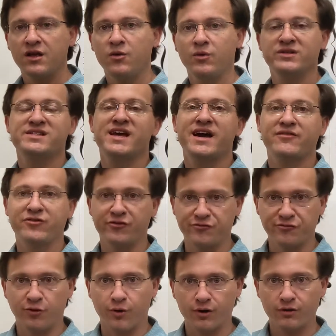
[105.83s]
What's half of
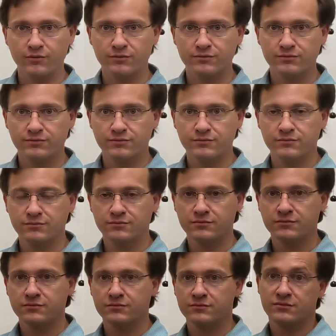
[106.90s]
4?
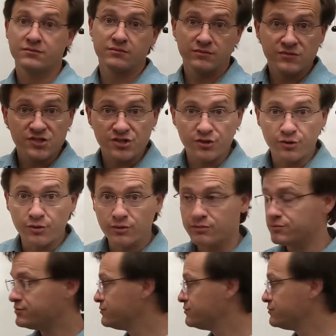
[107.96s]
2.